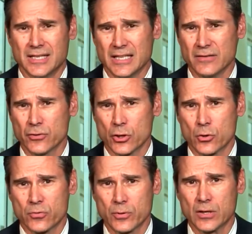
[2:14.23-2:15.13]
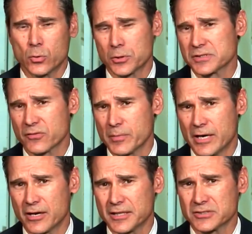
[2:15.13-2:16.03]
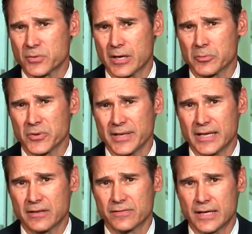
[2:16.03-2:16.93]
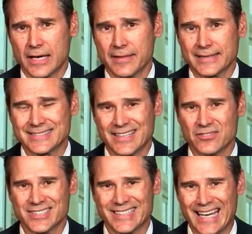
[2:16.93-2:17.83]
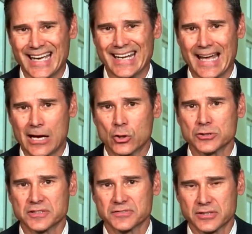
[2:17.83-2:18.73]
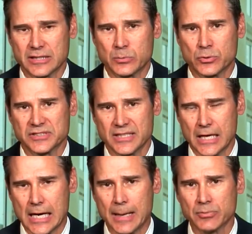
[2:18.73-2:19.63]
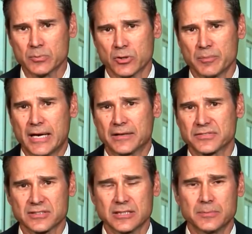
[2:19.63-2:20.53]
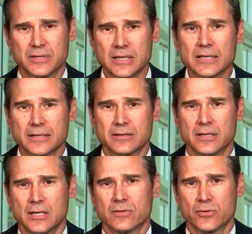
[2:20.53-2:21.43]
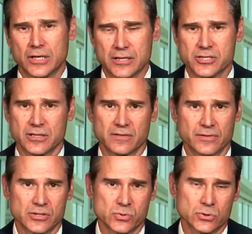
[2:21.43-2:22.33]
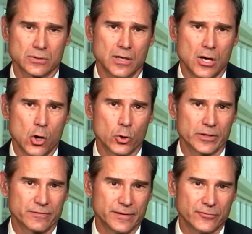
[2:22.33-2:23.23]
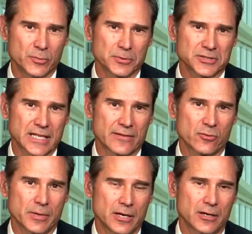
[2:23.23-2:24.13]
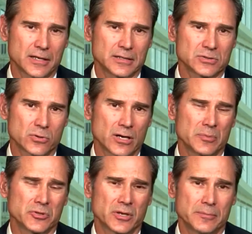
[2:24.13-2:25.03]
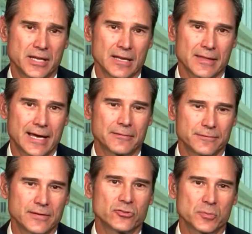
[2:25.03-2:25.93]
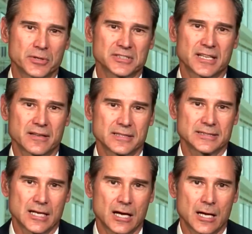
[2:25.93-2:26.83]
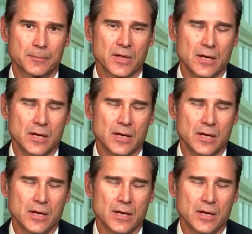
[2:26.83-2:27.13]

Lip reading: even though 3/4 of Americans were able to identify that 7 to 9 hours of sleep was the optimal amount of sleep needed for each individual, only 50% of Americans were able to obtain that 50% of the time.